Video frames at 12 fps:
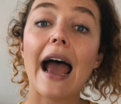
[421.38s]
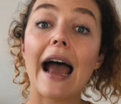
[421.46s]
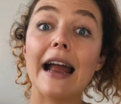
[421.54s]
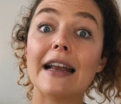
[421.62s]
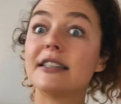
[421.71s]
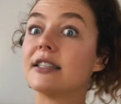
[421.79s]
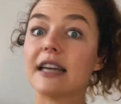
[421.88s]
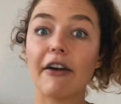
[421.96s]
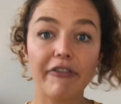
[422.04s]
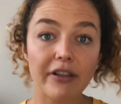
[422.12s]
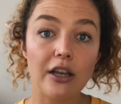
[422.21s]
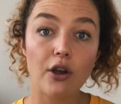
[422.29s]
And
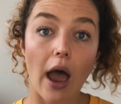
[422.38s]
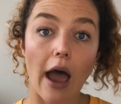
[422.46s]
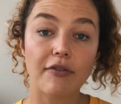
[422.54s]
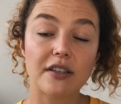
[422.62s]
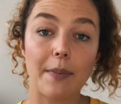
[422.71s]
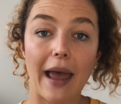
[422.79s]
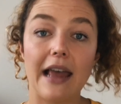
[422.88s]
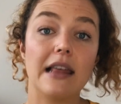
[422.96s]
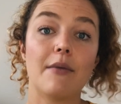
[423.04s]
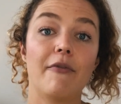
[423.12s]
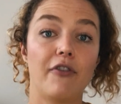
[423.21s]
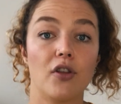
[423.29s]
definitely you have to pay
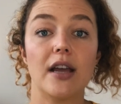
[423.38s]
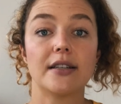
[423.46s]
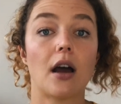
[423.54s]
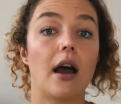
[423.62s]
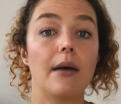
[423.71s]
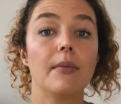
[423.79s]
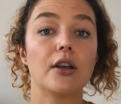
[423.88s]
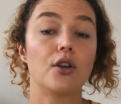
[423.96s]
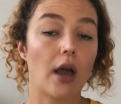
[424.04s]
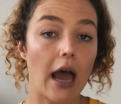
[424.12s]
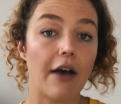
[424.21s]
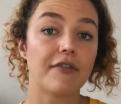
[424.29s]
them for their time. Like, you
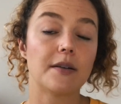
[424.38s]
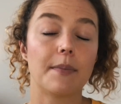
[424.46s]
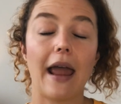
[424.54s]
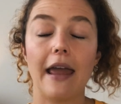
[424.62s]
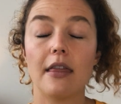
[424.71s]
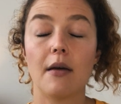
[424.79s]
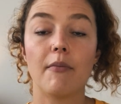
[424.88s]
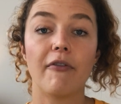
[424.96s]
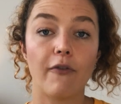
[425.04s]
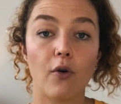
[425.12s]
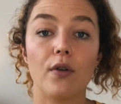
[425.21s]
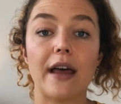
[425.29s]
have to pay them
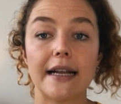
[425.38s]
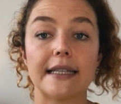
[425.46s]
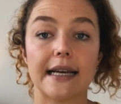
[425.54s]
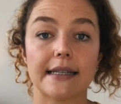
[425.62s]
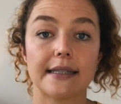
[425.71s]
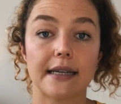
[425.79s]
for that test